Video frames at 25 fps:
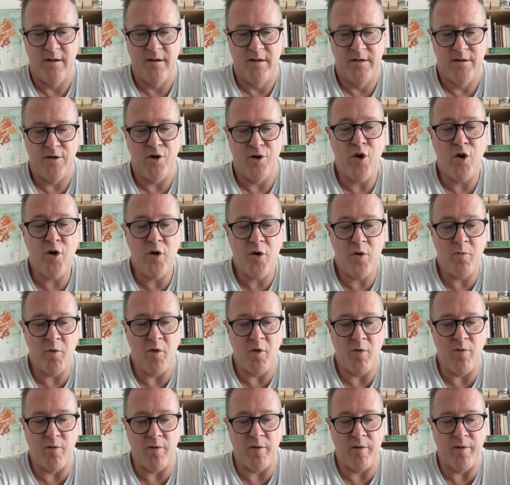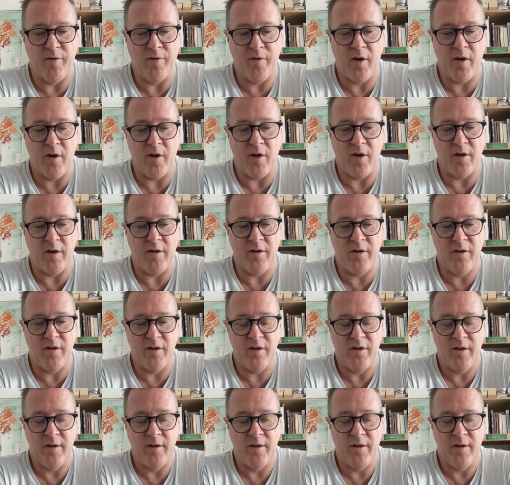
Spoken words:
to whom you have referred